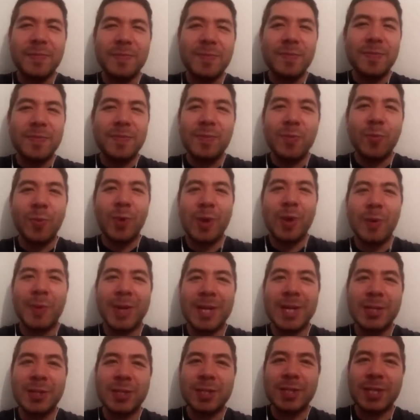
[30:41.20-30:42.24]
When
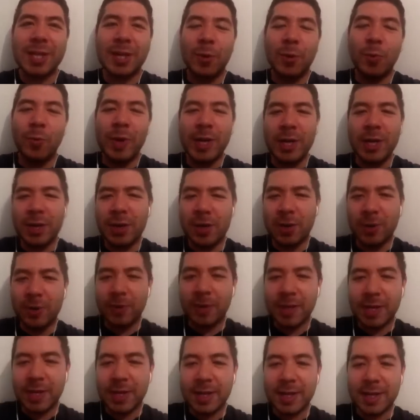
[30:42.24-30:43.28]
it's just like a window,
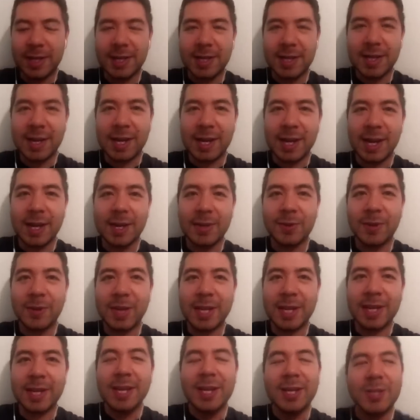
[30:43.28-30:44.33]
I don't like
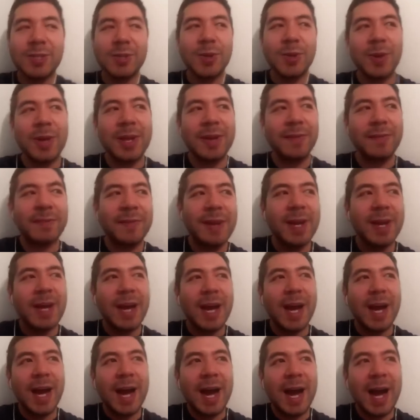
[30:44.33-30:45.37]
it. So if
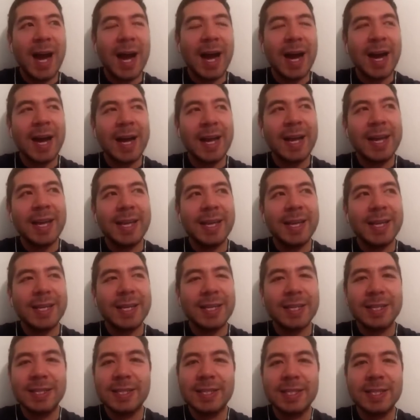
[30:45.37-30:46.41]
I
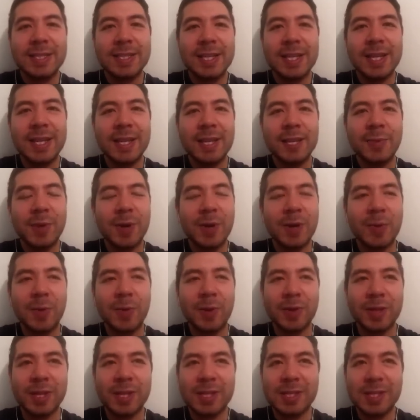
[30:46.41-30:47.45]
can see where
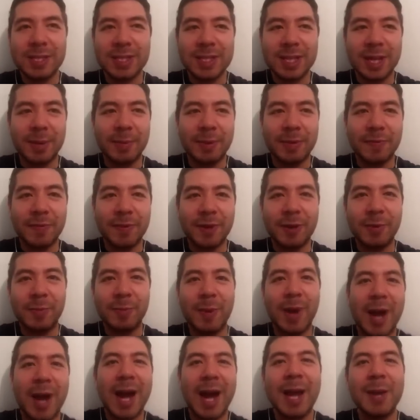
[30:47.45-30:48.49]
this is coming from,
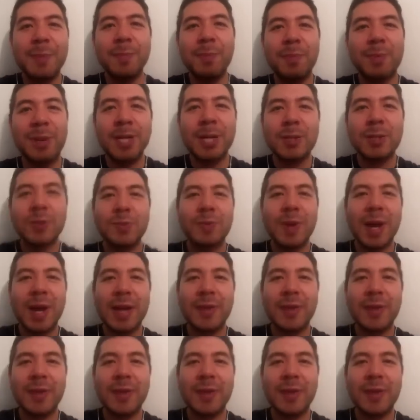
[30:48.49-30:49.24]
I'd much rather